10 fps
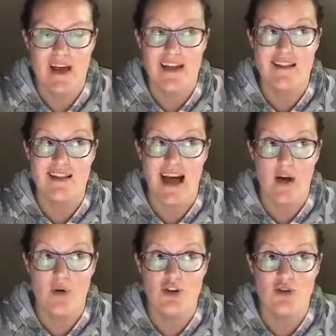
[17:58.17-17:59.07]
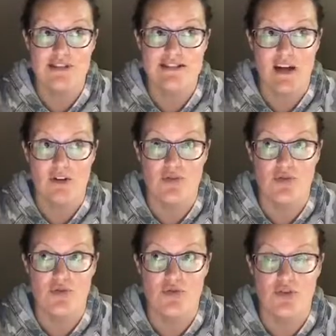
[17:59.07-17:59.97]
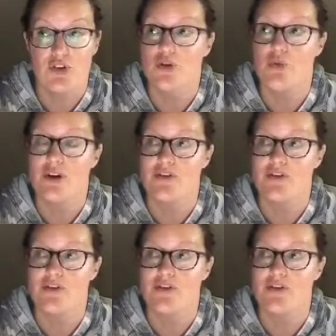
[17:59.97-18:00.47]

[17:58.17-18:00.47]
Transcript: Allow yourself to feel what